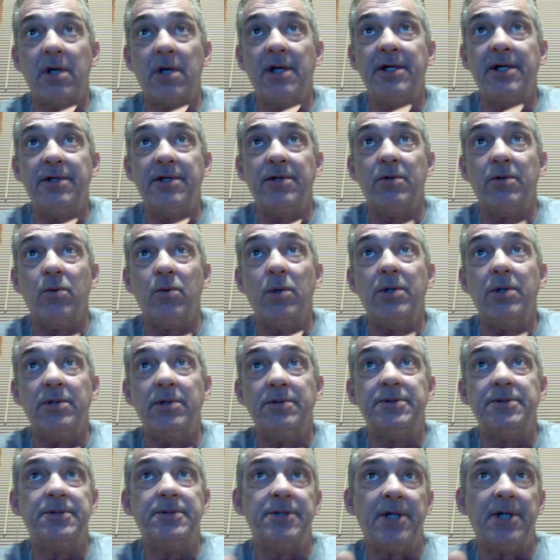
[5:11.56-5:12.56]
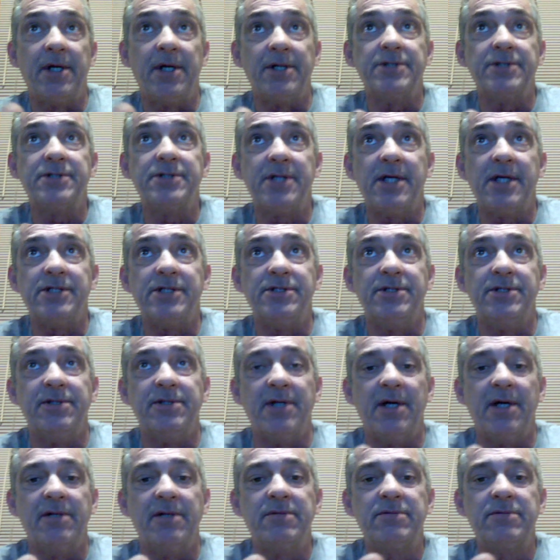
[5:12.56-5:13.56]
your wound first, as you
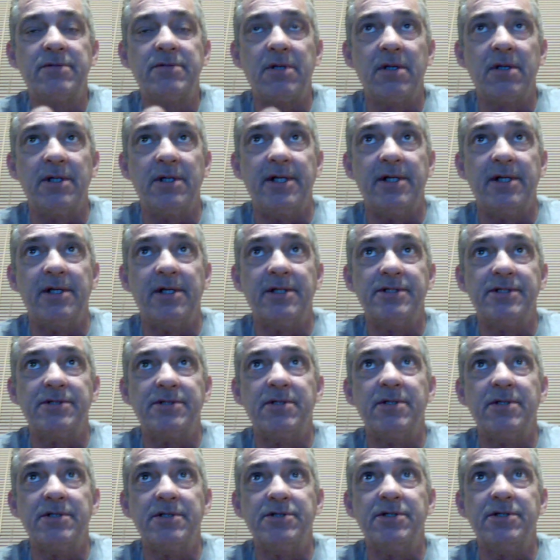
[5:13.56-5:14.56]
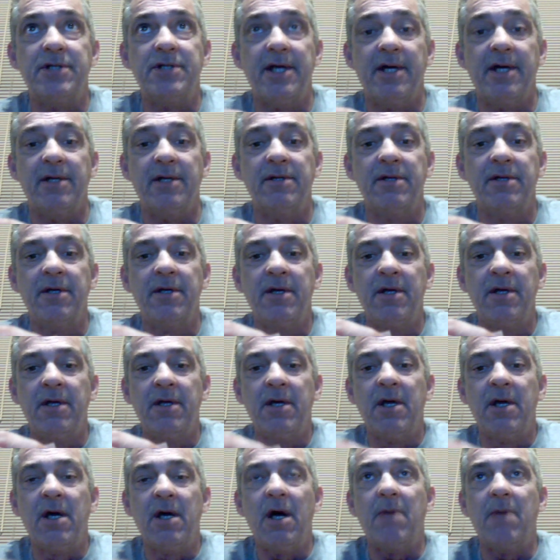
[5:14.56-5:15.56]
know. Clean it as good as you can.
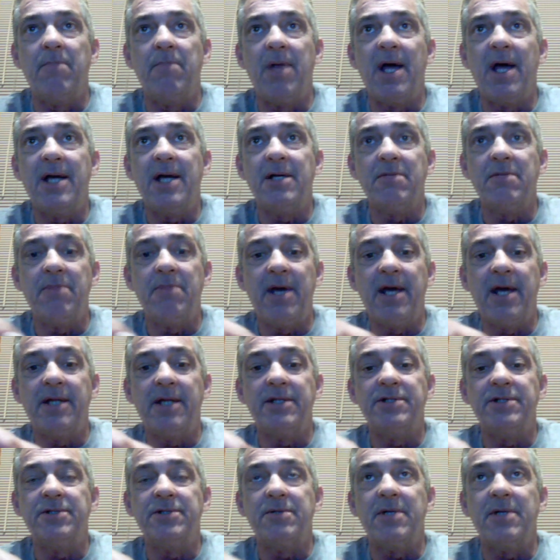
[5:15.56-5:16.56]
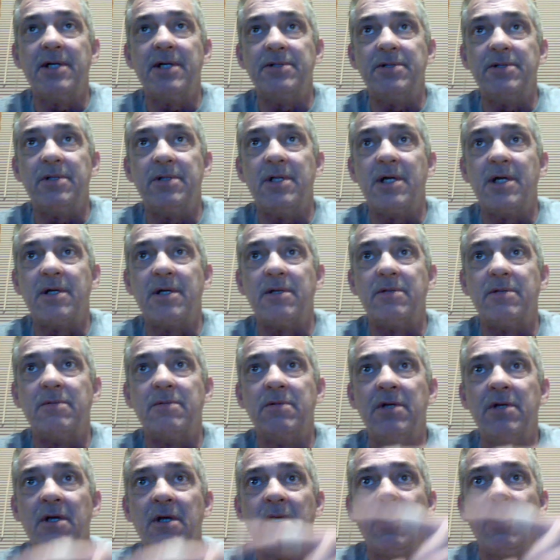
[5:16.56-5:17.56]
Apply your bandage around your knuckle.
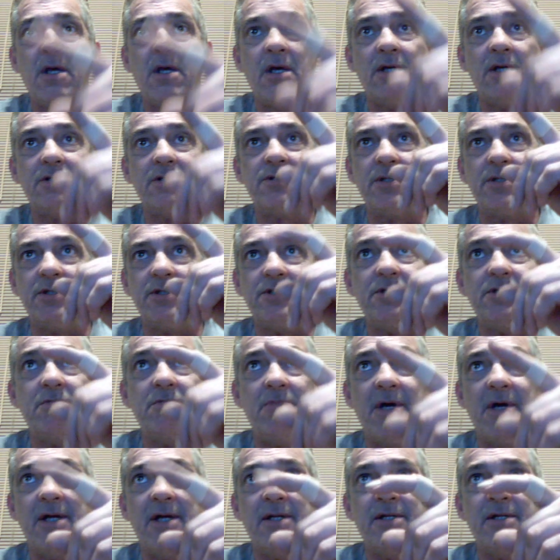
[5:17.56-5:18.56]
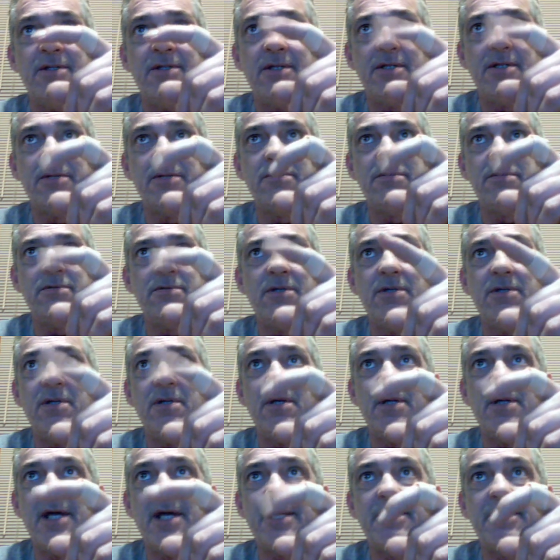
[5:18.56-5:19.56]
As soon as you bend it, you know
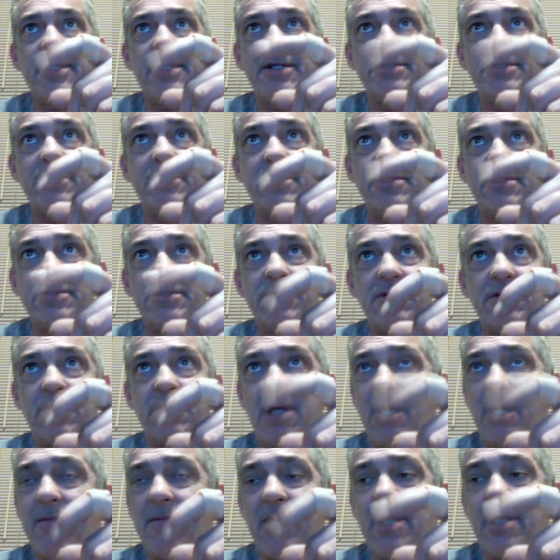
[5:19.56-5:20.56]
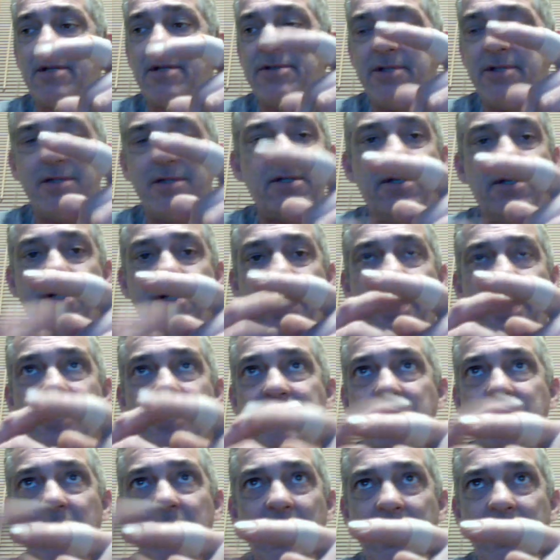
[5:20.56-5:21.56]
that thing's going to come out, and you're going to
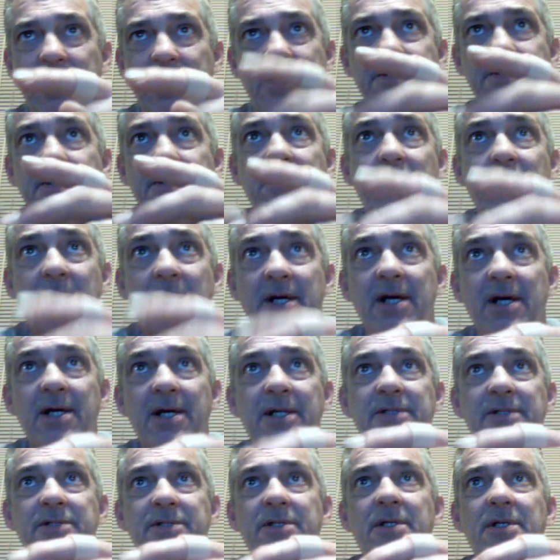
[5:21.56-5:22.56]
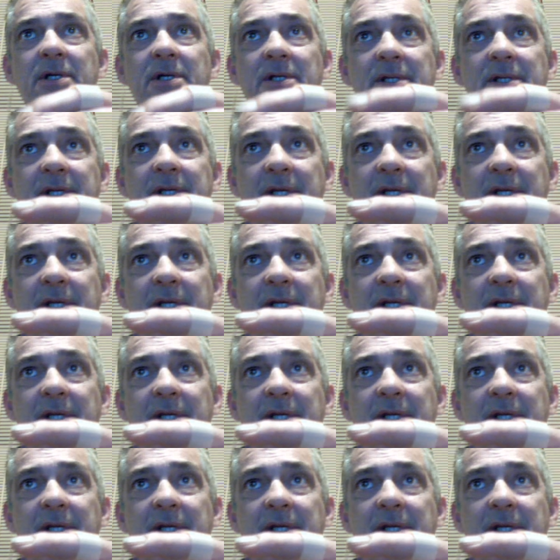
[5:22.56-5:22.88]
have blood everywhere, and you're going to get